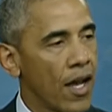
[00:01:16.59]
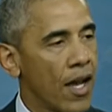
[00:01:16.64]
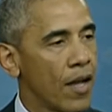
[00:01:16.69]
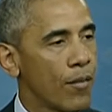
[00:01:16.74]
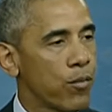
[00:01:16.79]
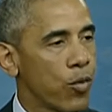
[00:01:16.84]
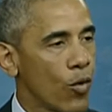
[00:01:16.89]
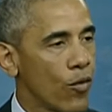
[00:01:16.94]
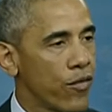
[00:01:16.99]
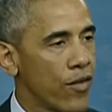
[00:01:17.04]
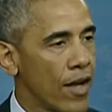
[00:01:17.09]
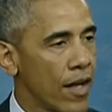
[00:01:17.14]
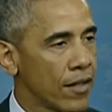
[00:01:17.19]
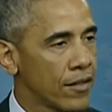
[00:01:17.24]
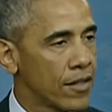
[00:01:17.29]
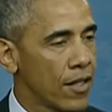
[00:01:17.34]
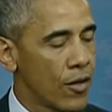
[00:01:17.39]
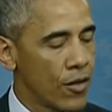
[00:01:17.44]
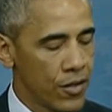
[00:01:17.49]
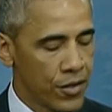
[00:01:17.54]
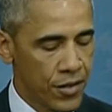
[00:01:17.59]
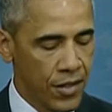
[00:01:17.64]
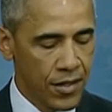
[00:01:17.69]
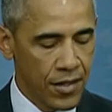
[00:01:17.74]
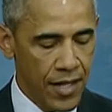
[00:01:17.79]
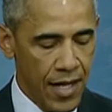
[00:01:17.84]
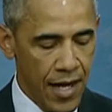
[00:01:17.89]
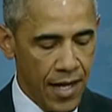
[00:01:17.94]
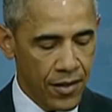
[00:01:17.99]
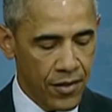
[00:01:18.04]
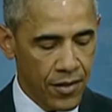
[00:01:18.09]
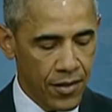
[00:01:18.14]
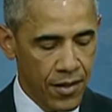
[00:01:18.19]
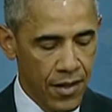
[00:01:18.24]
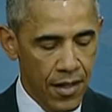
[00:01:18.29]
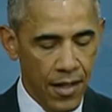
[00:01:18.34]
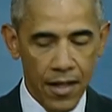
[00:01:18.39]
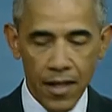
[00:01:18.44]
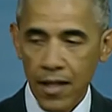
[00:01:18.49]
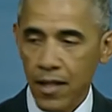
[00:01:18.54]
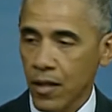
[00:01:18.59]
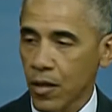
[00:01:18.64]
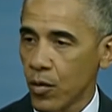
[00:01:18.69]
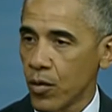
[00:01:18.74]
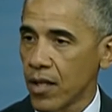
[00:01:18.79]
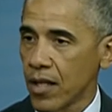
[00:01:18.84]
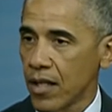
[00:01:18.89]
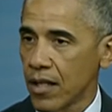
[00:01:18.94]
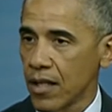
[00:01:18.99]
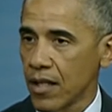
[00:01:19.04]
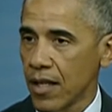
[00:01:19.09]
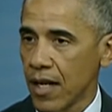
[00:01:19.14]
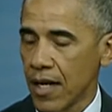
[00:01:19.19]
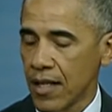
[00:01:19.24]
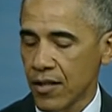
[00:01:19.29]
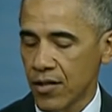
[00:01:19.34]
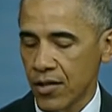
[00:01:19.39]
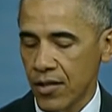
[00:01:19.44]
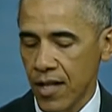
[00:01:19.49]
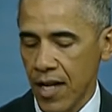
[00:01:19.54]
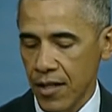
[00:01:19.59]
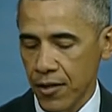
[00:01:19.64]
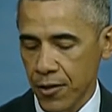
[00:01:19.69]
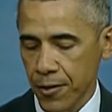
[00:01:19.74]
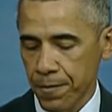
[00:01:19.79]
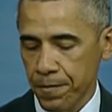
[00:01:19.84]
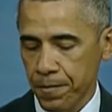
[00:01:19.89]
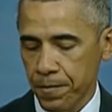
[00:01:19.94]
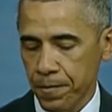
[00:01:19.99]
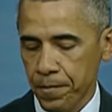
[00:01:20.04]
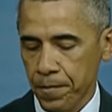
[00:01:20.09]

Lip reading: high-profile terrorist attacks, including in the United States.